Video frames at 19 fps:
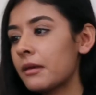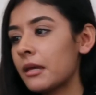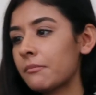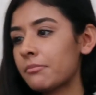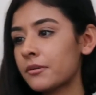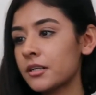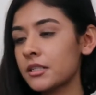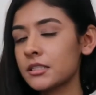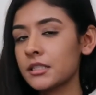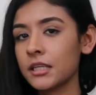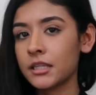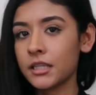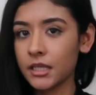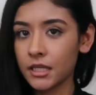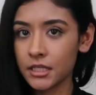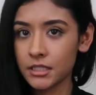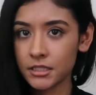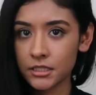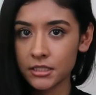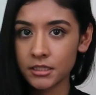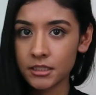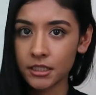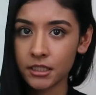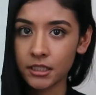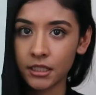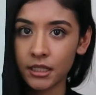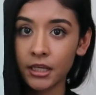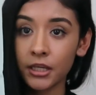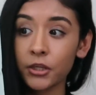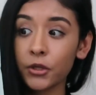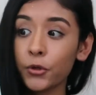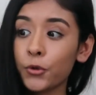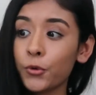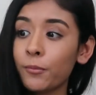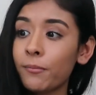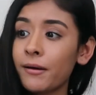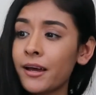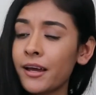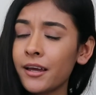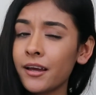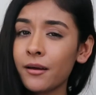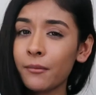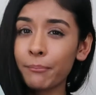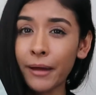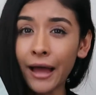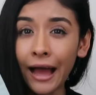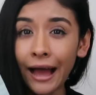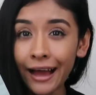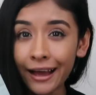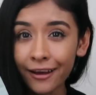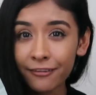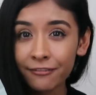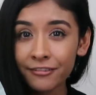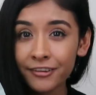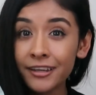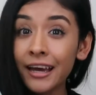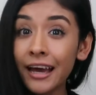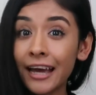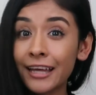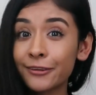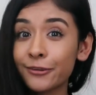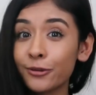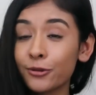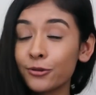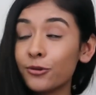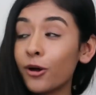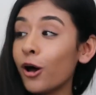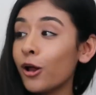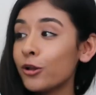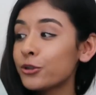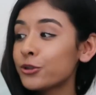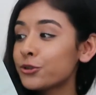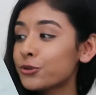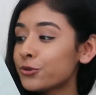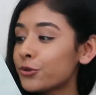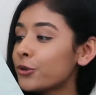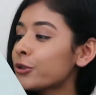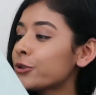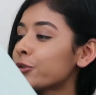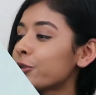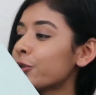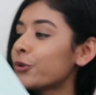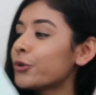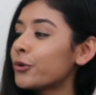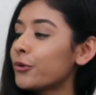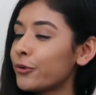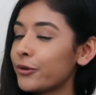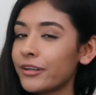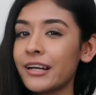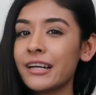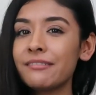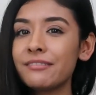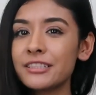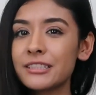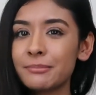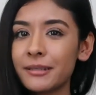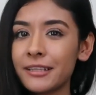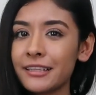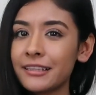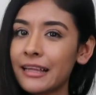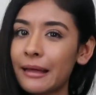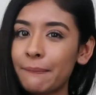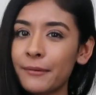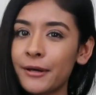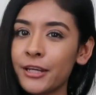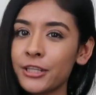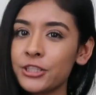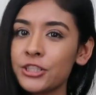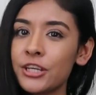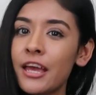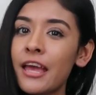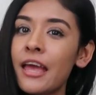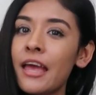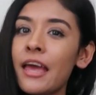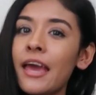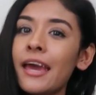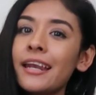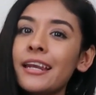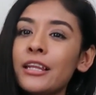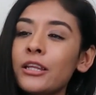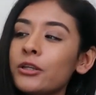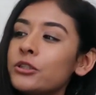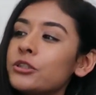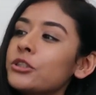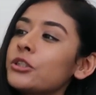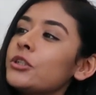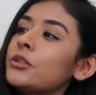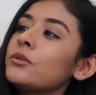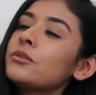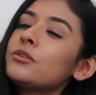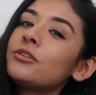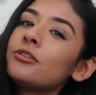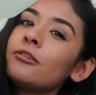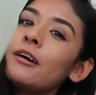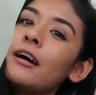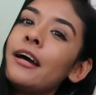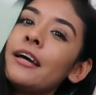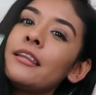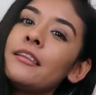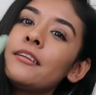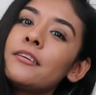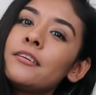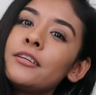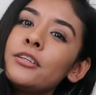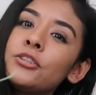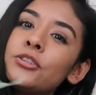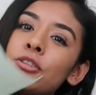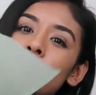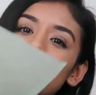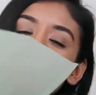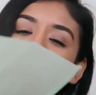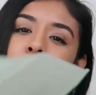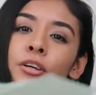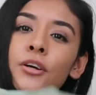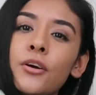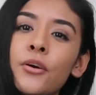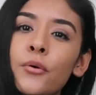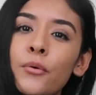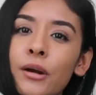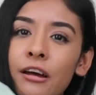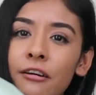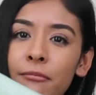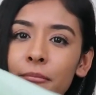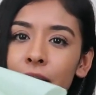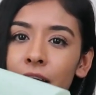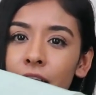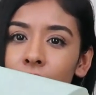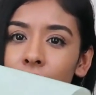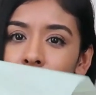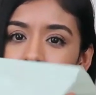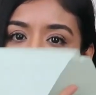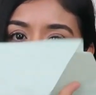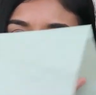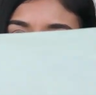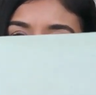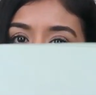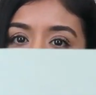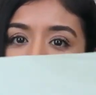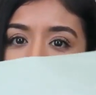paper is like the easiest technique. You buy a pack of it at the dollar store, so you're not even spending that much, and it looks cute. So I literally just grab my item